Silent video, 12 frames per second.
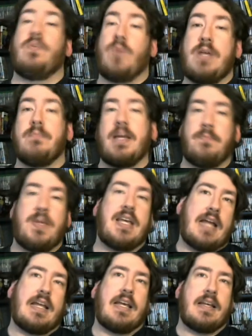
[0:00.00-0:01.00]
We might be
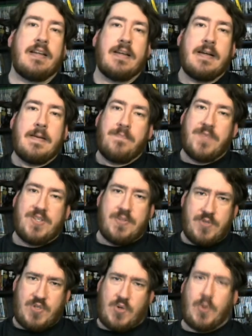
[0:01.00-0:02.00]
getting some
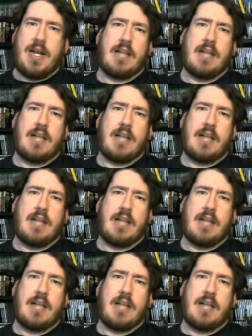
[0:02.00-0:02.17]
story